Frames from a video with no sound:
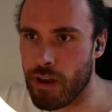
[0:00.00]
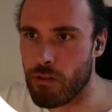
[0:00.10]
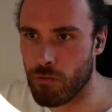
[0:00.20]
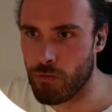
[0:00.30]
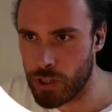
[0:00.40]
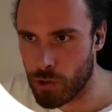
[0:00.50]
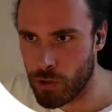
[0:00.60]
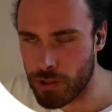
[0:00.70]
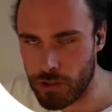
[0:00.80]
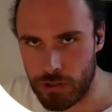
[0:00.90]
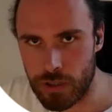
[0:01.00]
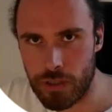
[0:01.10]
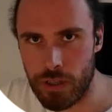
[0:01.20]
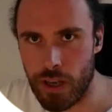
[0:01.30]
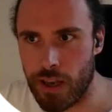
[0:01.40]
resource
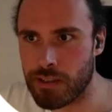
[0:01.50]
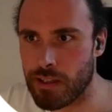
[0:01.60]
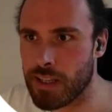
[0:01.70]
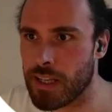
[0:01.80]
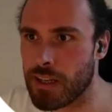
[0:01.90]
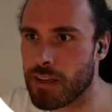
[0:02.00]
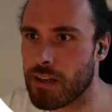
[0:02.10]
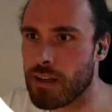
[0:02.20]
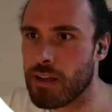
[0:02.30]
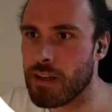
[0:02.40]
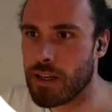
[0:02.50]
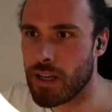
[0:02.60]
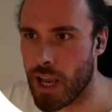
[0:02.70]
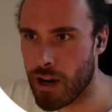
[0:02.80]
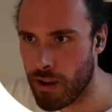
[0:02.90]
as a link,
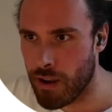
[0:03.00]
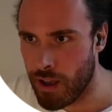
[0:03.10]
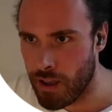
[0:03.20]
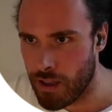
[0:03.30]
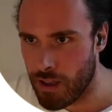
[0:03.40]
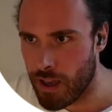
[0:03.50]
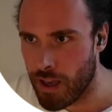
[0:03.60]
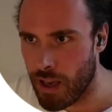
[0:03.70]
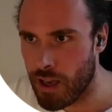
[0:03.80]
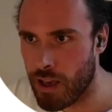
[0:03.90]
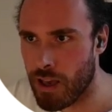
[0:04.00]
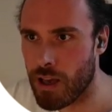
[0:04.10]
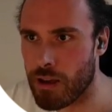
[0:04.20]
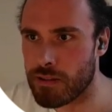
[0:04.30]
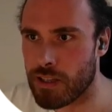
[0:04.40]
area
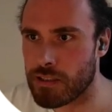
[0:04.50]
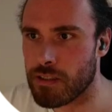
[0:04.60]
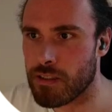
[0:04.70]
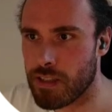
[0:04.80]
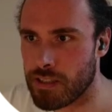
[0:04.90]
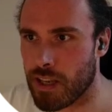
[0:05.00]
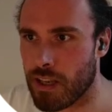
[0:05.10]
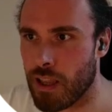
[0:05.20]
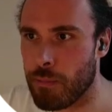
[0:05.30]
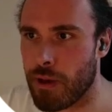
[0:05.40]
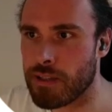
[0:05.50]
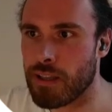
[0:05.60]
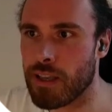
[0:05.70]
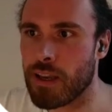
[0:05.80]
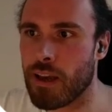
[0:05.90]
/thinkstack club as a
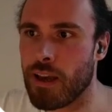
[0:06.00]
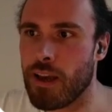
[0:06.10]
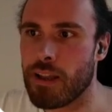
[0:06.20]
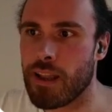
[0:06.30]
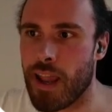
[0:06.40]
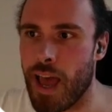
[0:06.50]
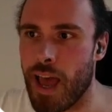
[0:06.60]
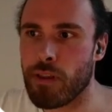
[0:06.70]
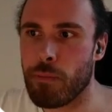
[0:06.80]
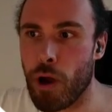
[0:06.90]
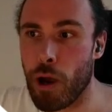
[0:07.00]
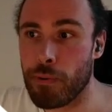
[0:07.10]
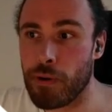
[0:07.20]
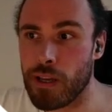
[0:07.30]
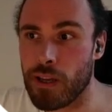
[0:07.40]
link, that have the
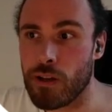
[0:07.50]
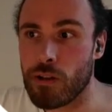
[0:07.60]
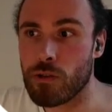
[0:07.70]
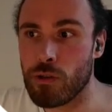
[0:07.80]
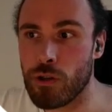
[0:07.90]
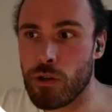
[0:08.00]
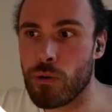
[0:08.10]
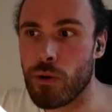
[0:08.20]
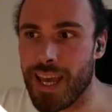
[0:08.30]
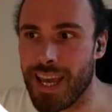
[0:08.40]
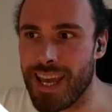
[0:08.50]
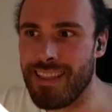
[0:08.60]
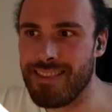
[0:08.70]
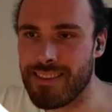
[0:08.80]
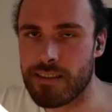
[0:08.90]
property to do
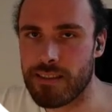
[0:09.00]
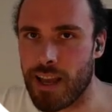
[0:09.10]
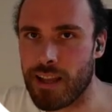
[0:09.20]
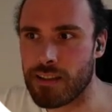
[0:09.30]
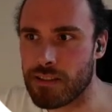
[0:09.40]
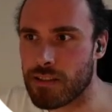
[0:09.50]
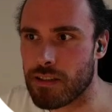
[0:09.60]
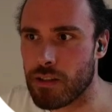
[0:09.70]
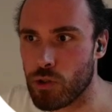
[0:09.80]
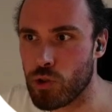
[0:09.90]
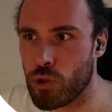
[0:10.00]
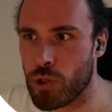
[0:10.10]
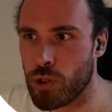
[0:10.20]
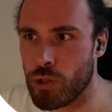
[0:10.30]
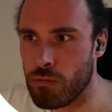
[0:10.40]
in the status to
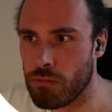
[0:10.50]
do,